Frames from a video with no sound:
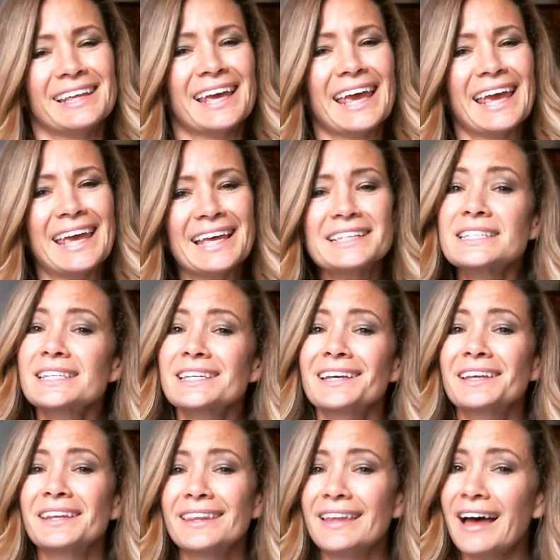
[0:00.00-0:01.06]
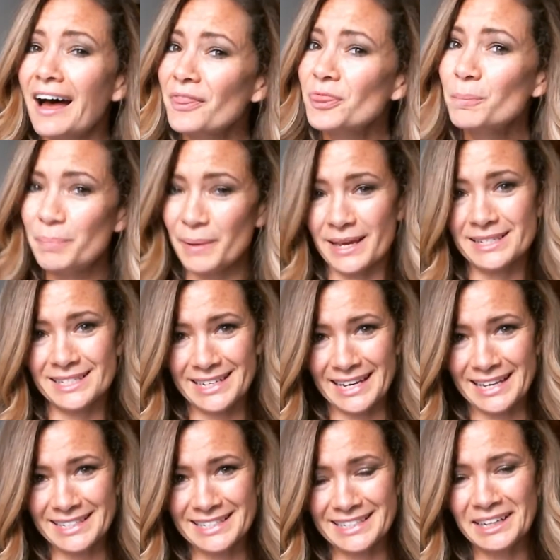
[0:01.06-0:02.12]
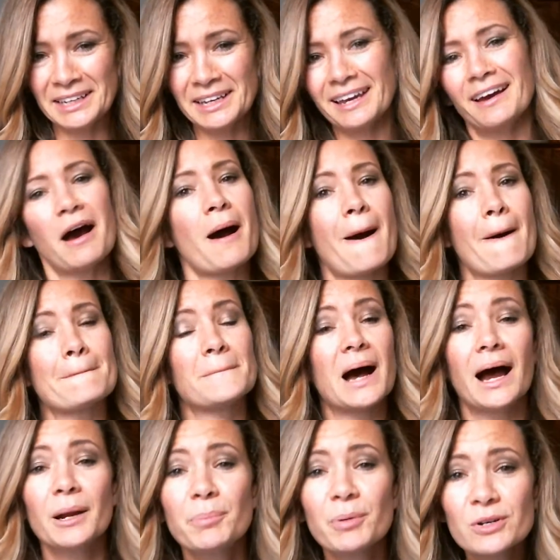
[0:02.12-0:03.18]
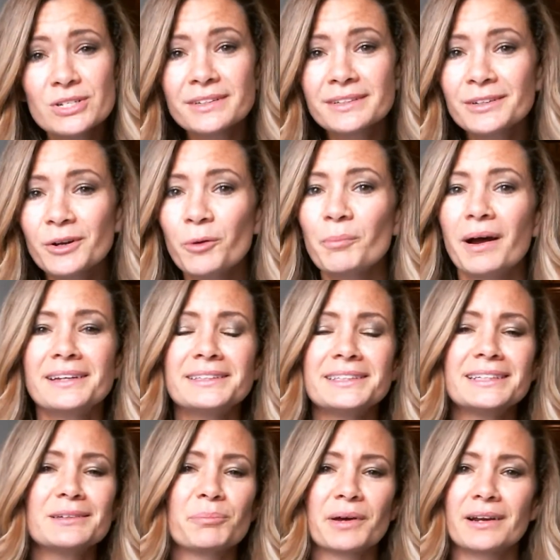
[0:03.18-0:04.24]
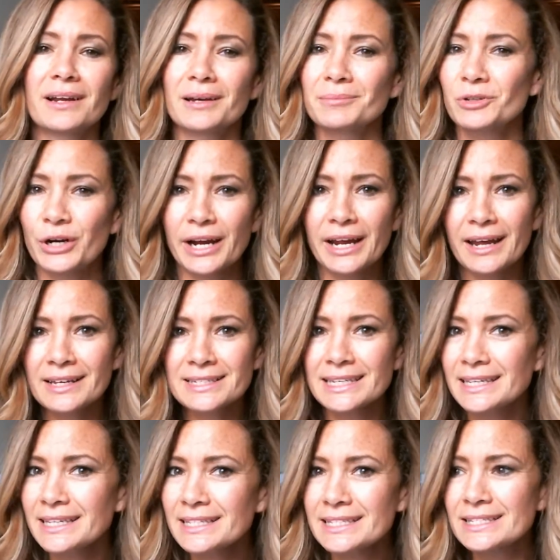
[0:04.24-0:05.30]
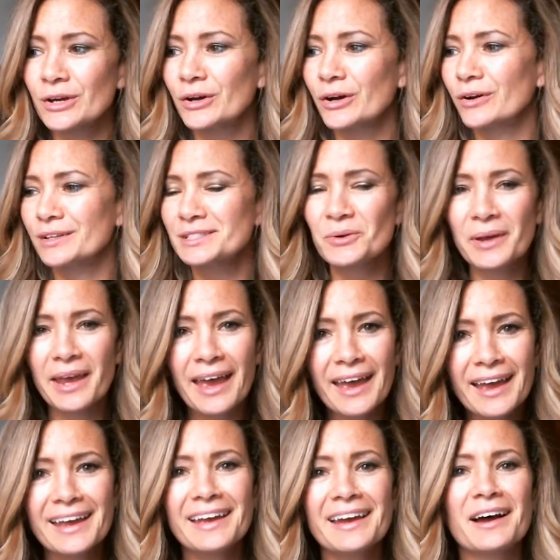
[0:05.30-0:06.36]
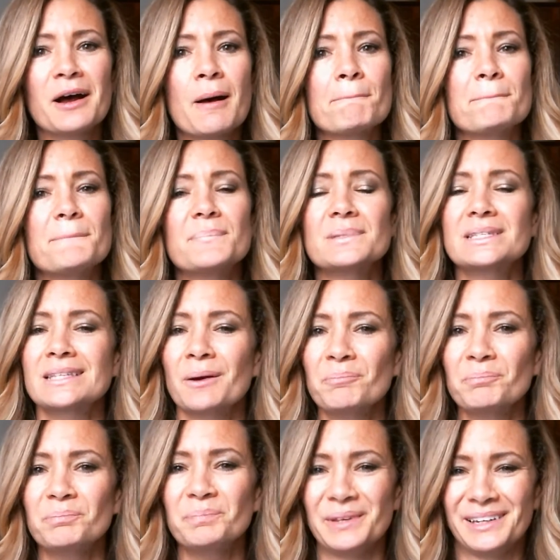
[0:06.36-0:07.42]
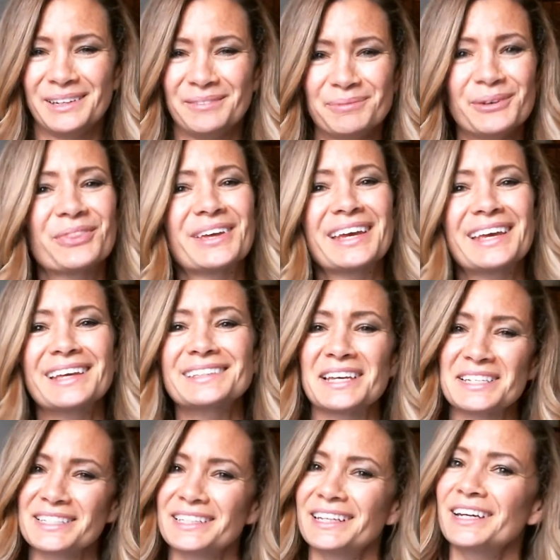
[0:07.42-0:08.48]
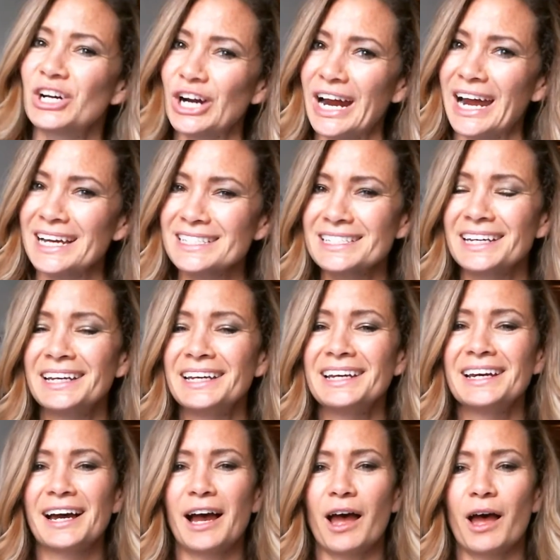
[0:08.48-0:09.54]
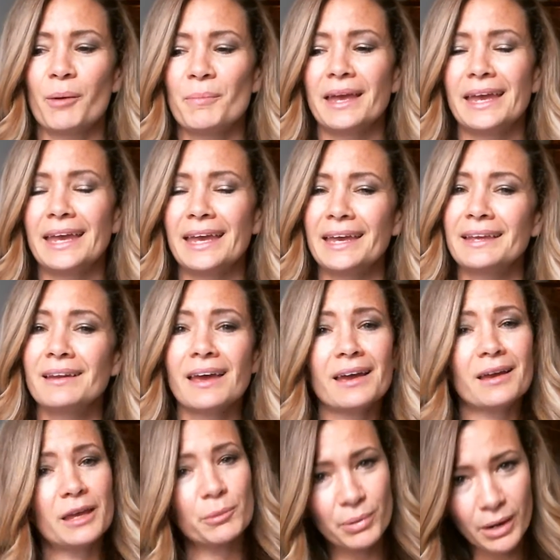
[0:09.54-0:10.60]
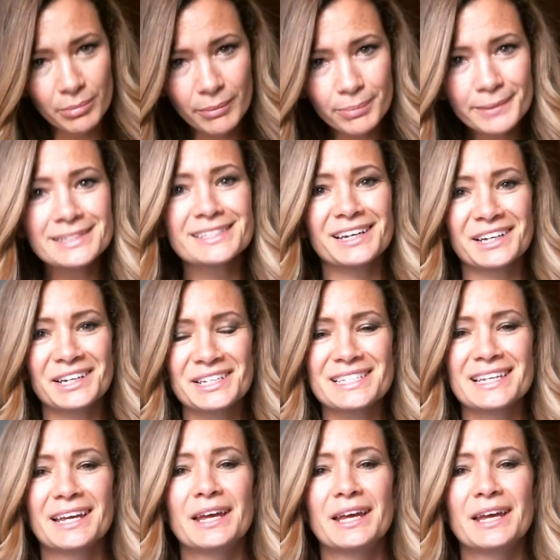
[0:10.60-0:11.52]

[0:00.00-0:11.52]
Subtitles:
It's not the best tasting. I personally don't mind it, but I'm crazy, so it's okay. Some people think it tastes like grass, and it probably does.